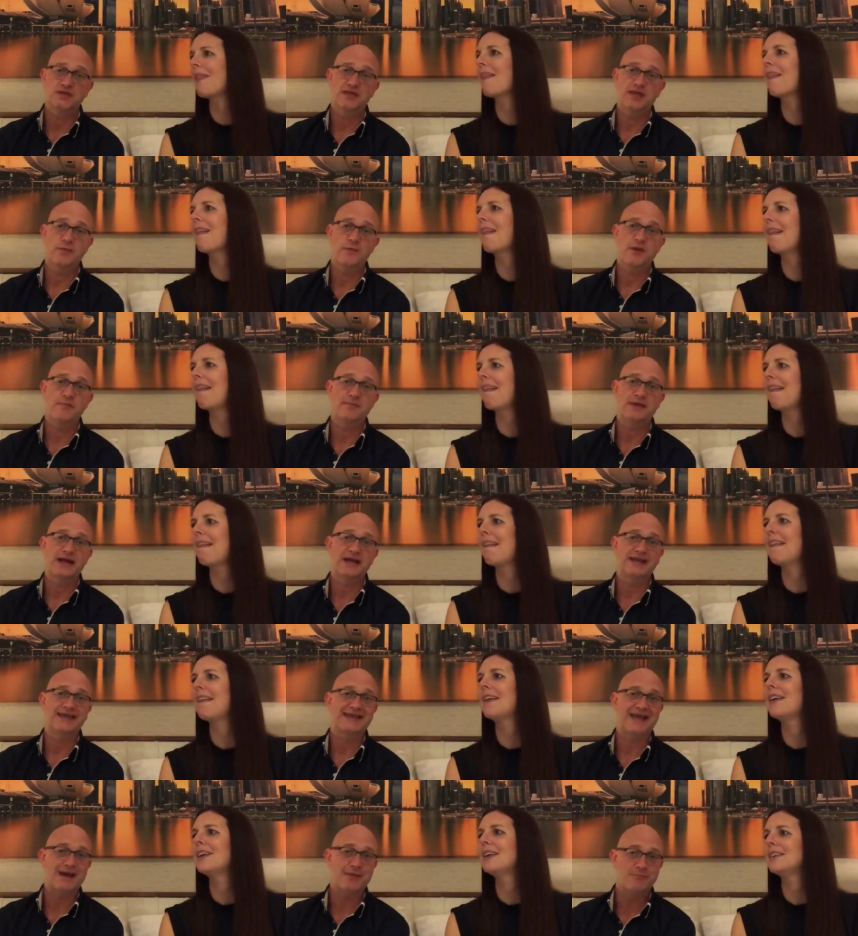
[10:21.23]
Speaker 1: then went back
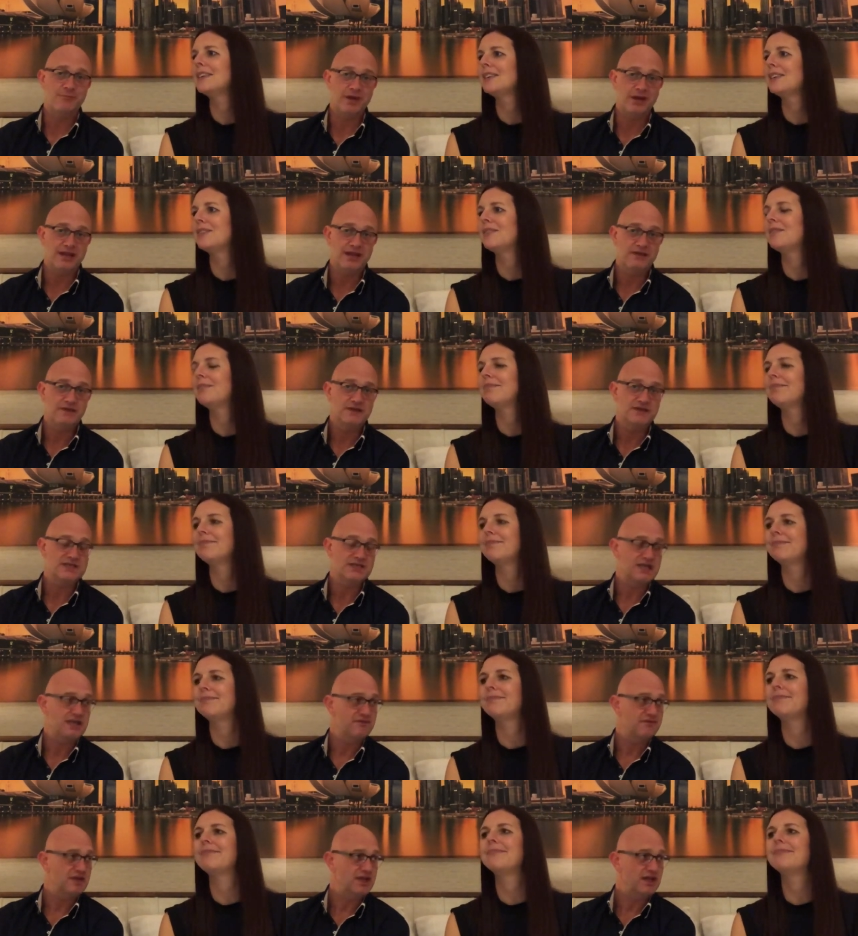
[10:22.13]
gambling this
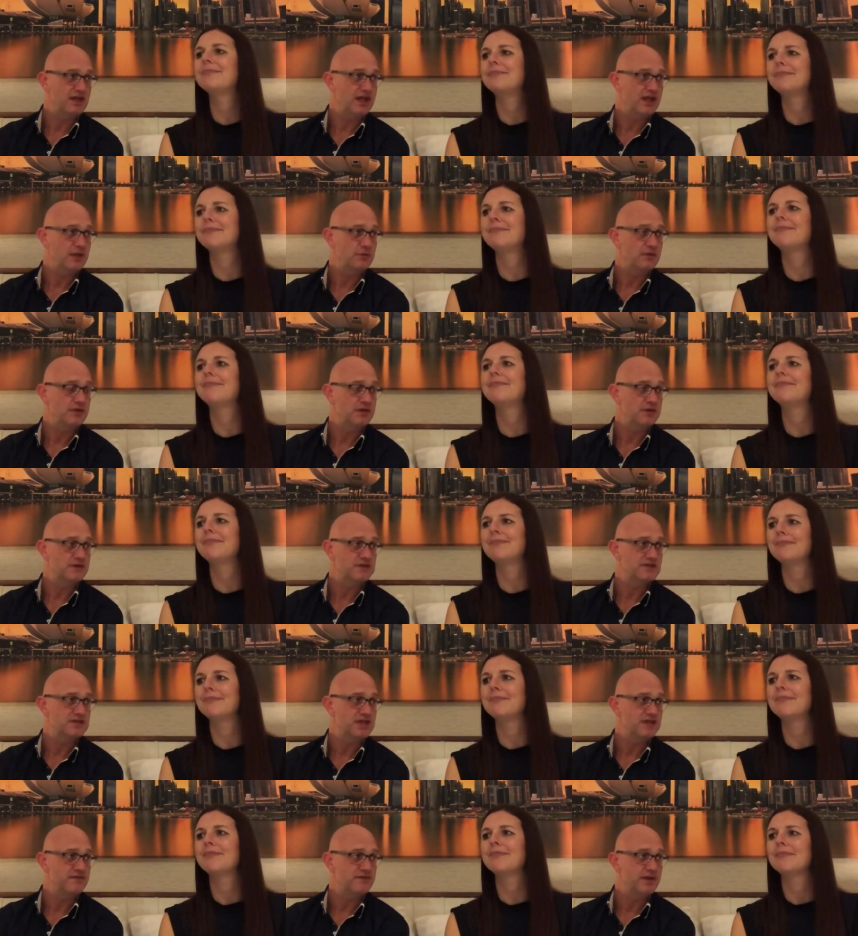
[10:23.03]
evening. And how did we do this
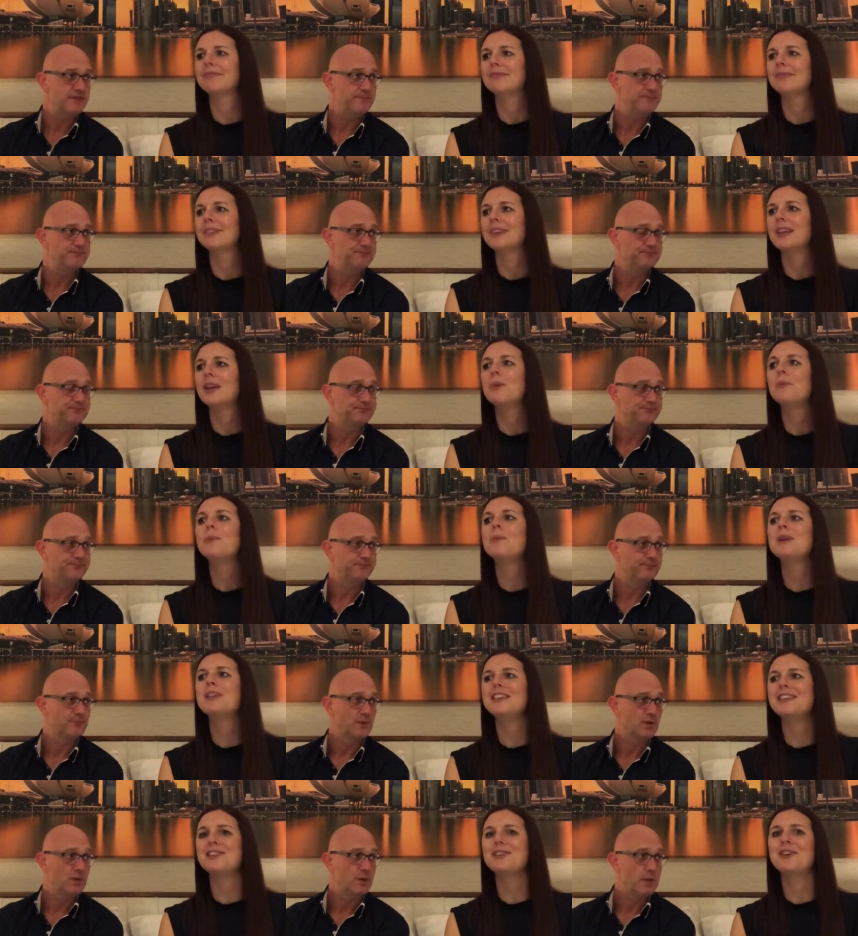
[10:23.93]
evening? We
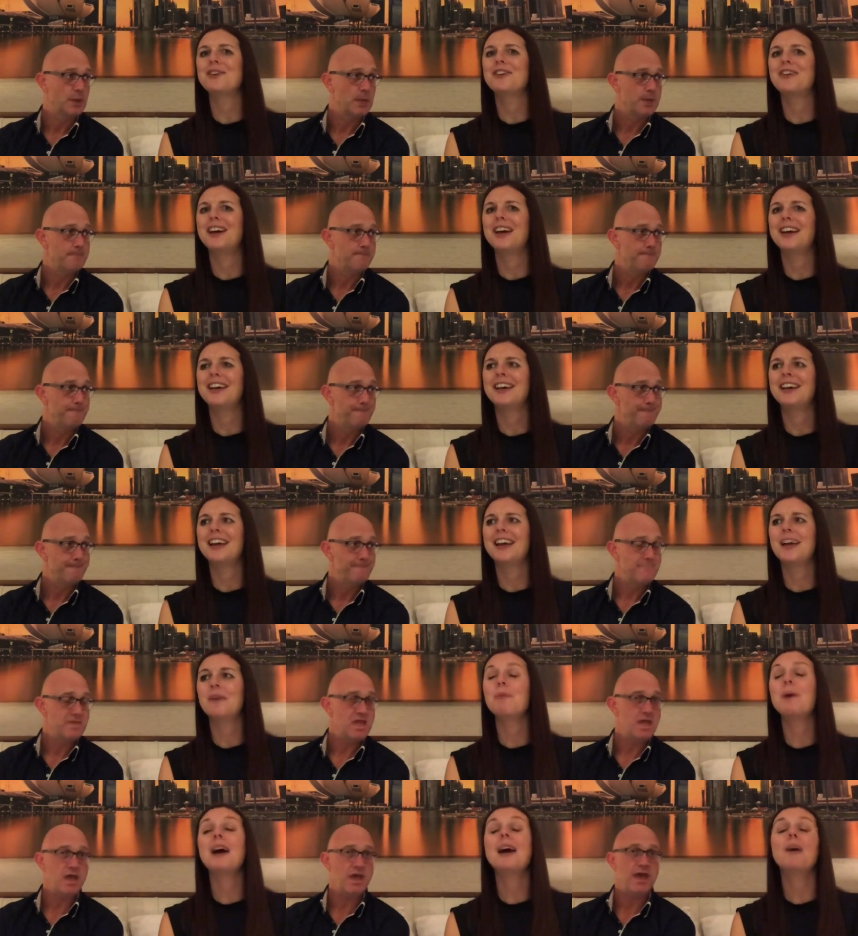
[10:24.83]
did all right. Yeah.
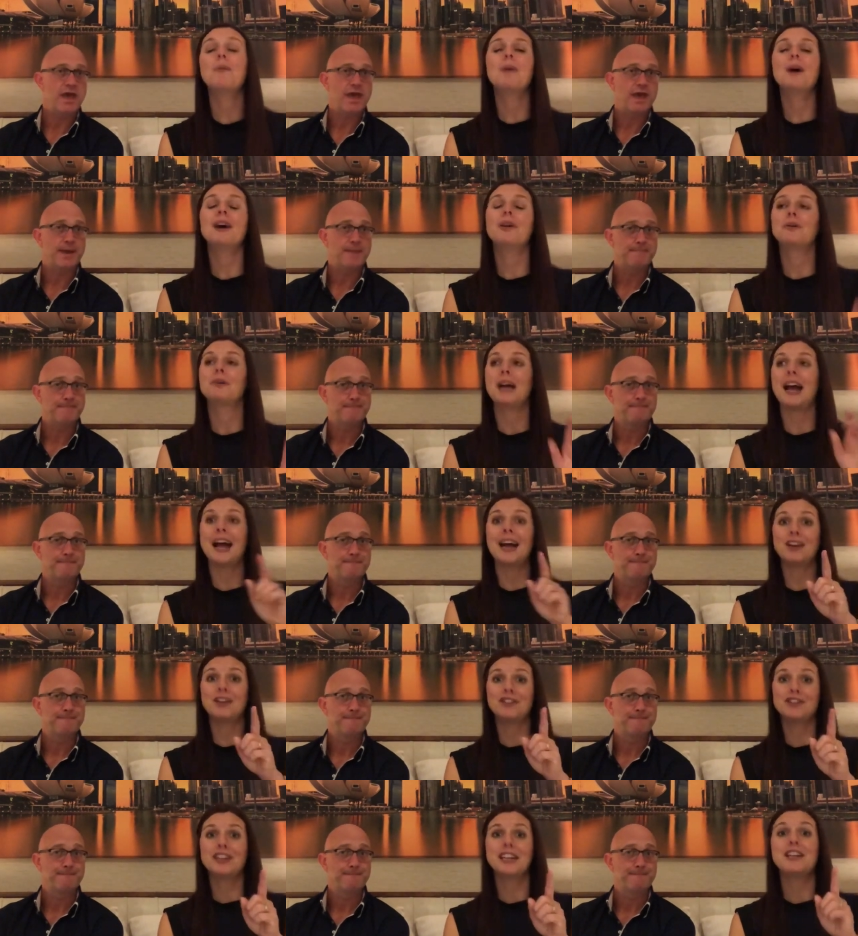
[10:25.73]
Well, well,
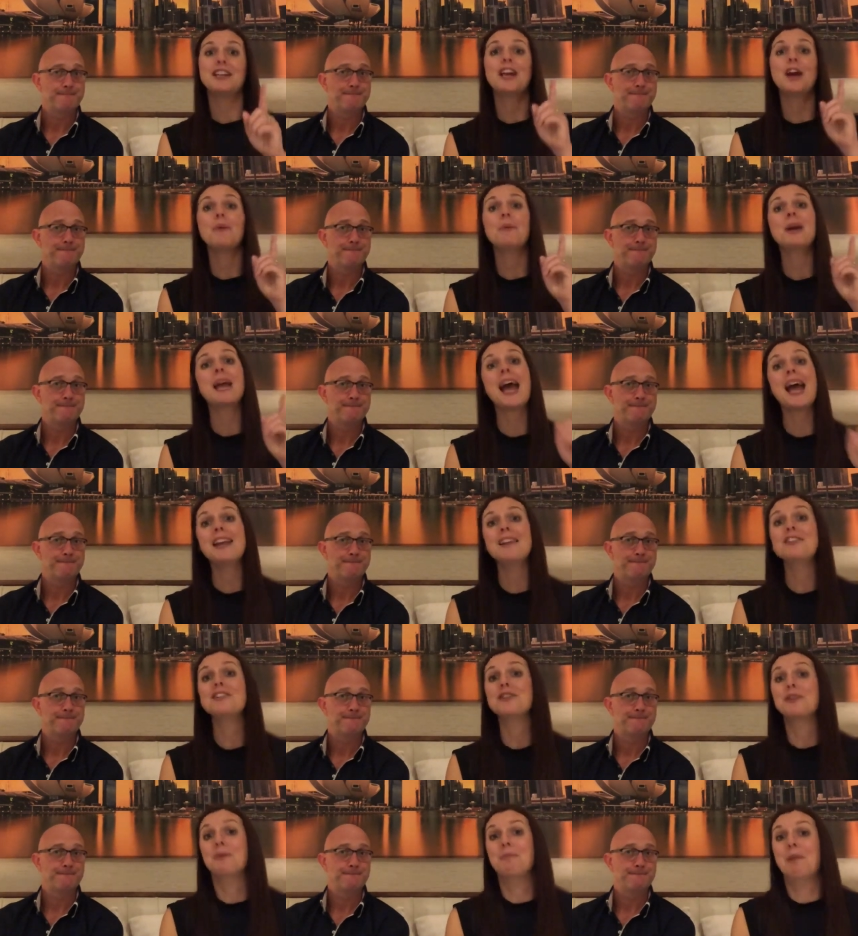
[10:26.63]
Speaker 2: actually, no, we
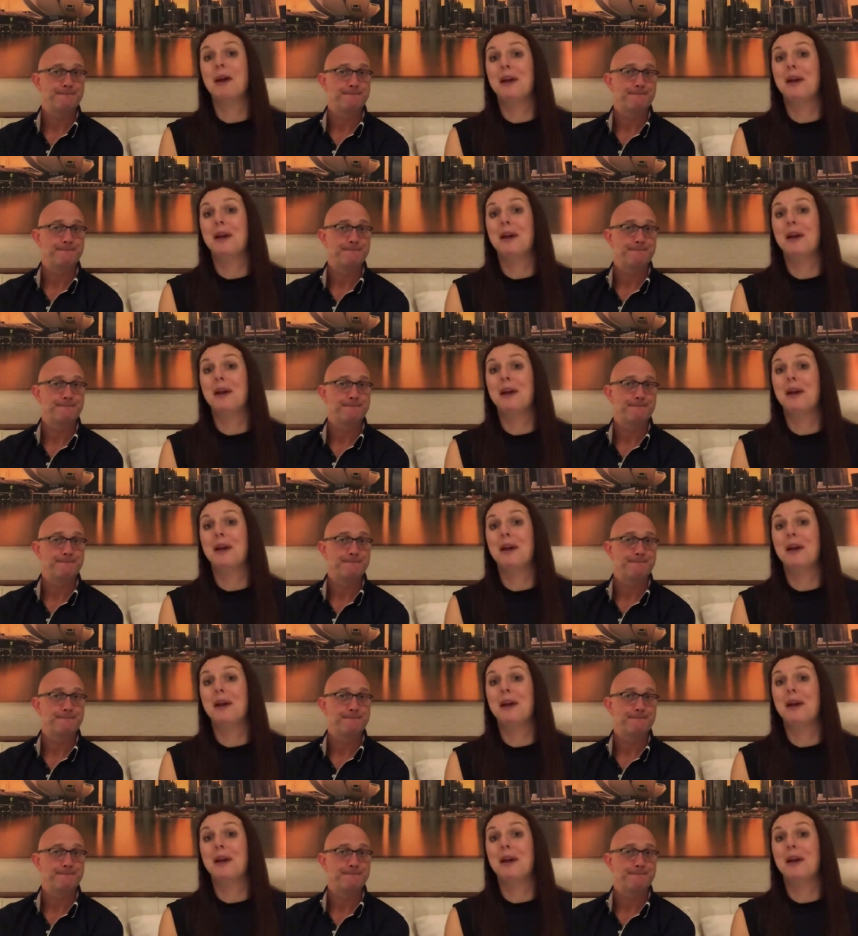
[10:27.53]
ended up